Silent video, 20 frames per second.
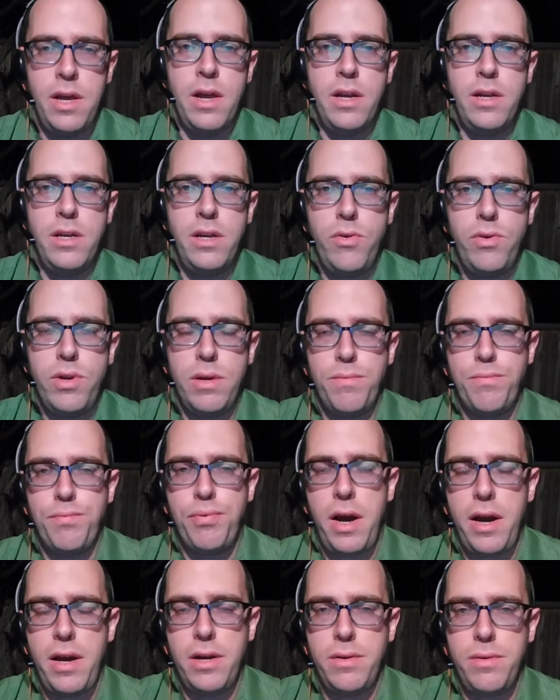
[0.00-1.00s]
noting
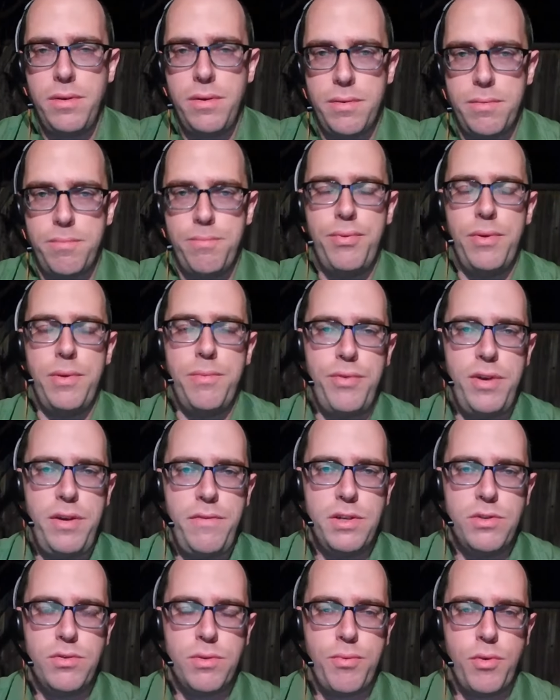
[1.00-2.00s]
prior
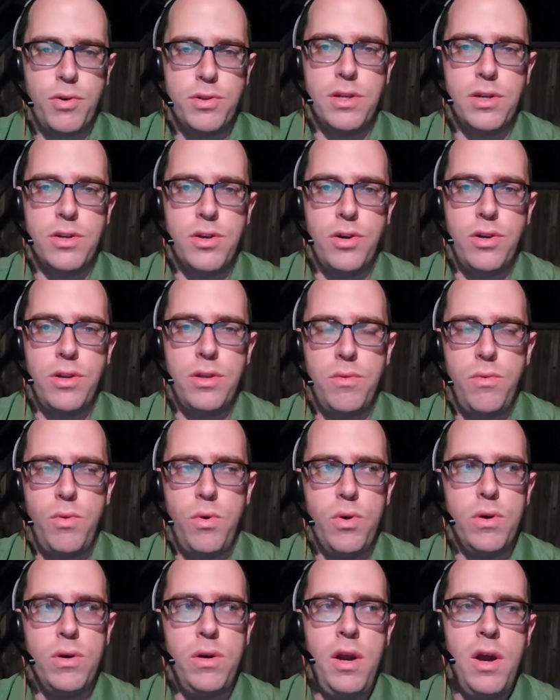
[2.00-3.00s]
previous reports that occurred in the
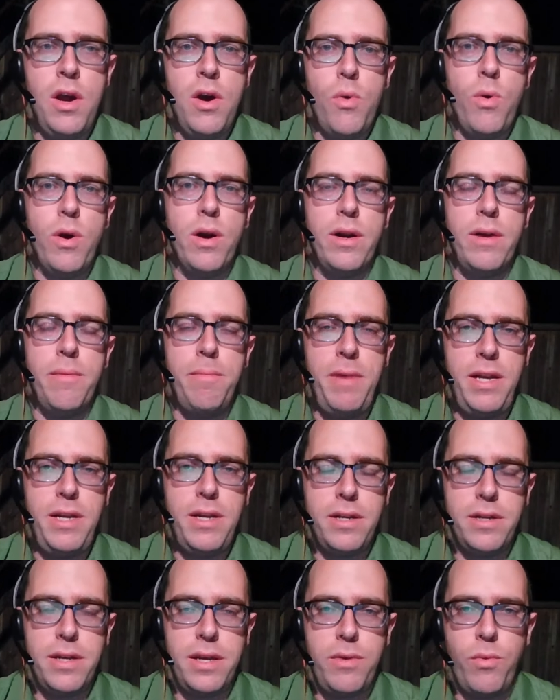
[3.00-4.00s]
war where
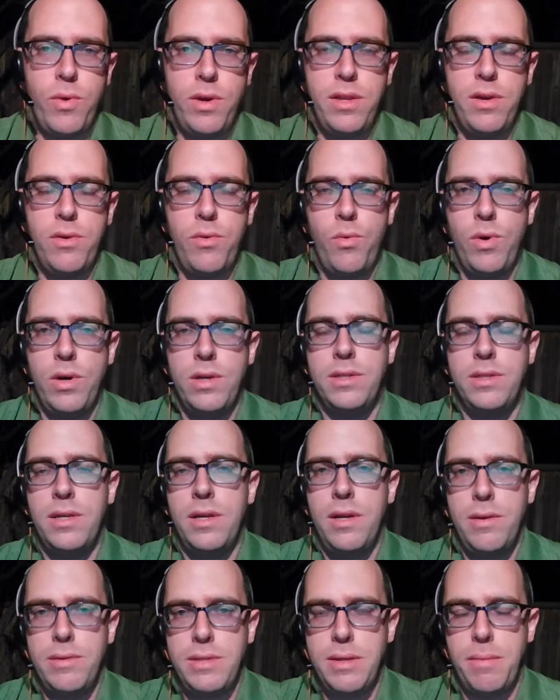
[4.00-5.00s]
immediately when there was
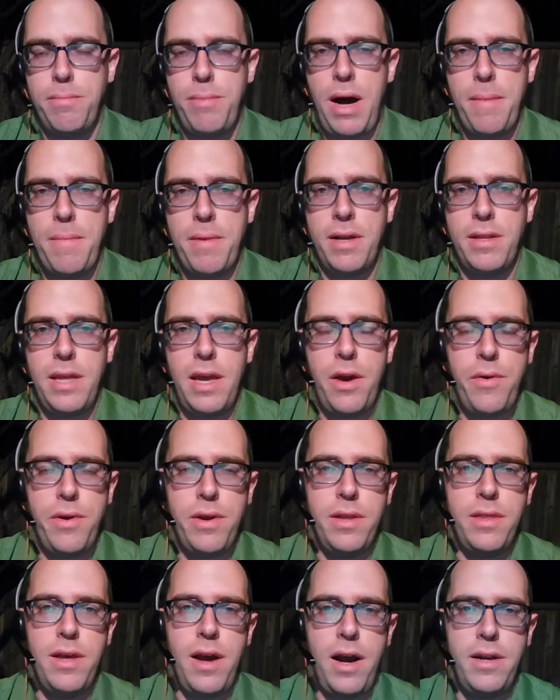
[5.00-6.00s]
some bombing in the
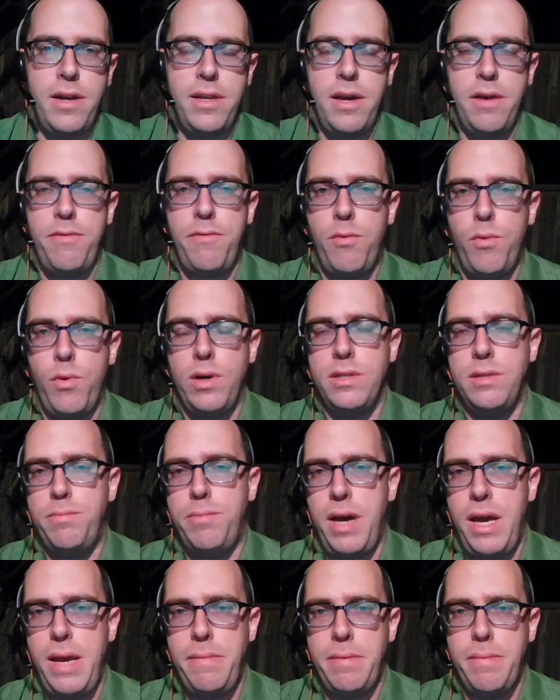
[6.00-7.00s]
area, the IDF was
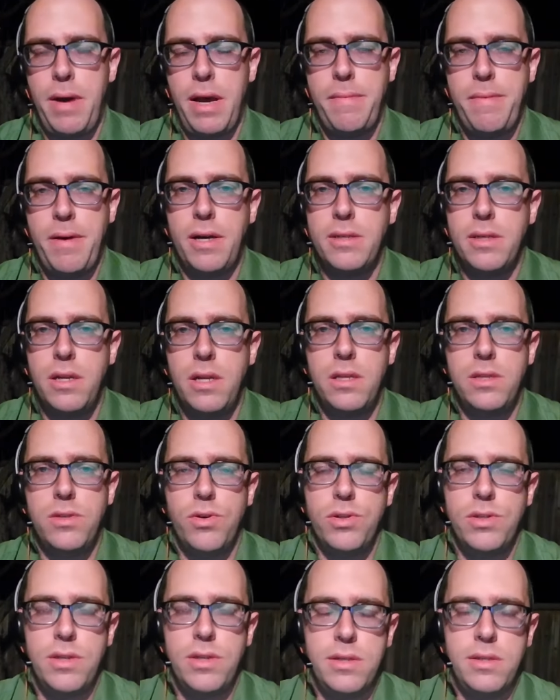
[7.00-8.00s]
blamed by Palestinian
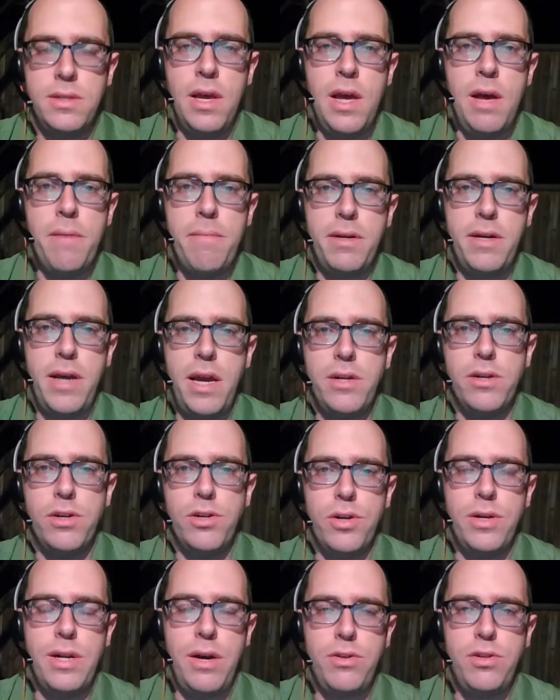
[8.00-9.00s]
sources, but later it
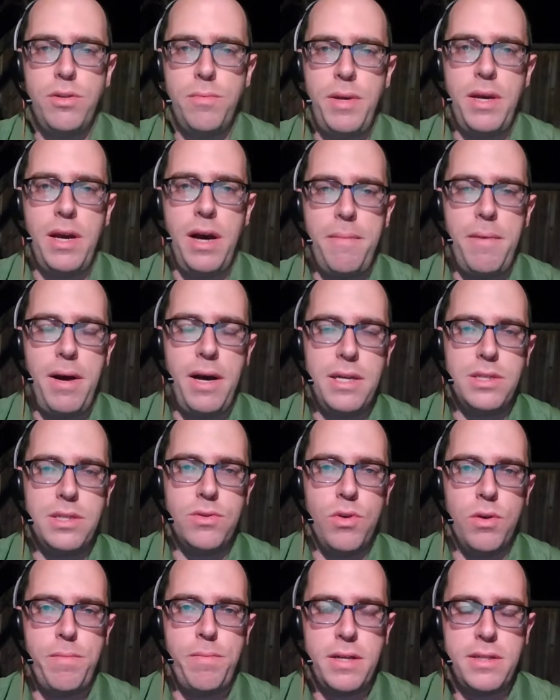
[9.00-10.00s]
turned out to be Hamas
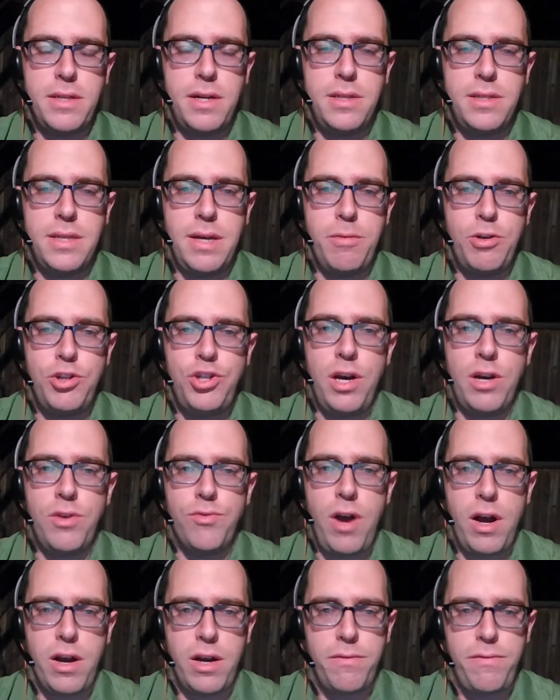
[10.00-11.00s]
or Palestinian Islamic Jihad
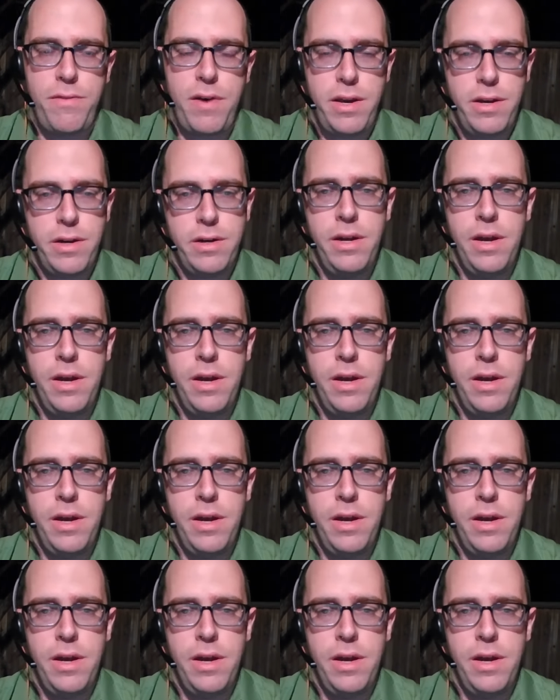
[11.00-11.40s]
rocket fire.